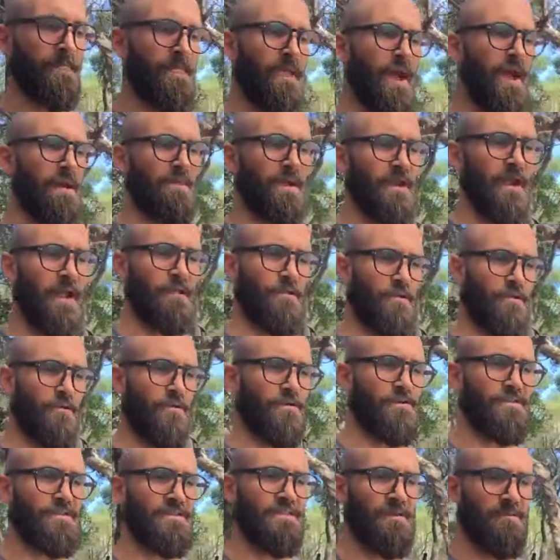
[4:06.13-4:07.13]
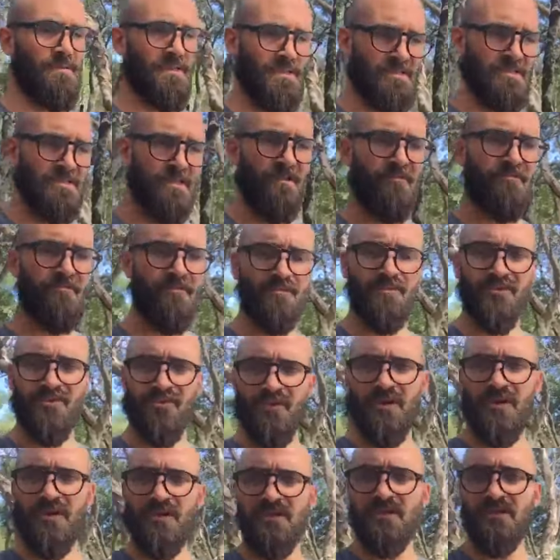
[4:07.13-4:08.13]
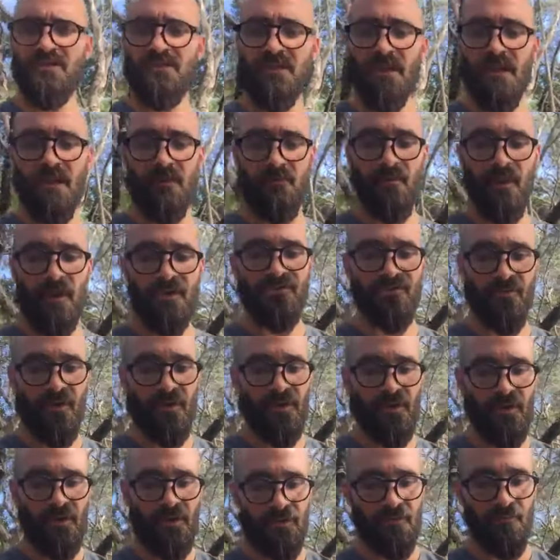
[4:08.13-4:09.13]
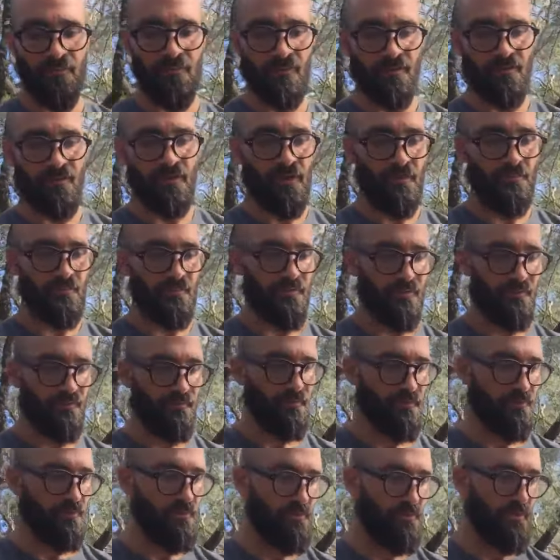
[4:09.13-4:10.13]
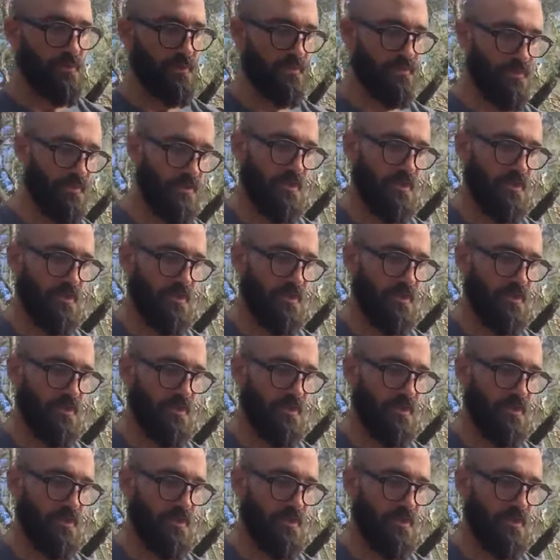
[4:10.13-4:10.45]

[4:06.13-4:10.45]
learned some of this stuff from trees and my training in Peru with